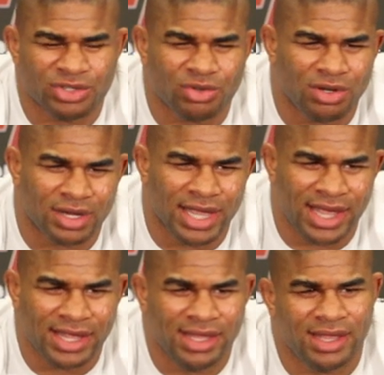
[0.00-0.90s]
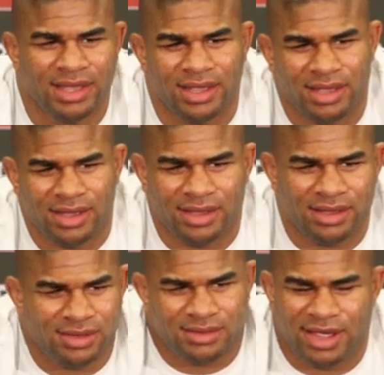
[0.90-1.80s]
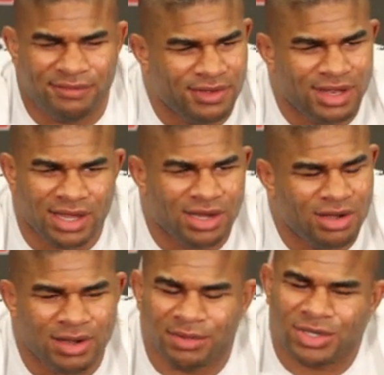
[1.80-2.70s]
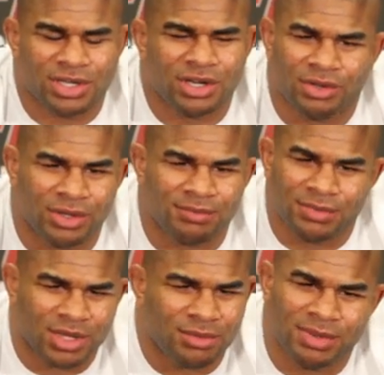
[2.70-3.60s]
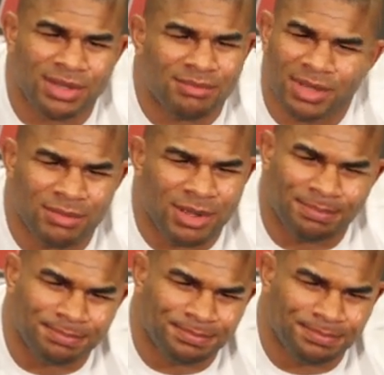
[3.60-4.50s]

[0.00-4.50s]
strong guy, I felt like, no, I'm just going to beat him up.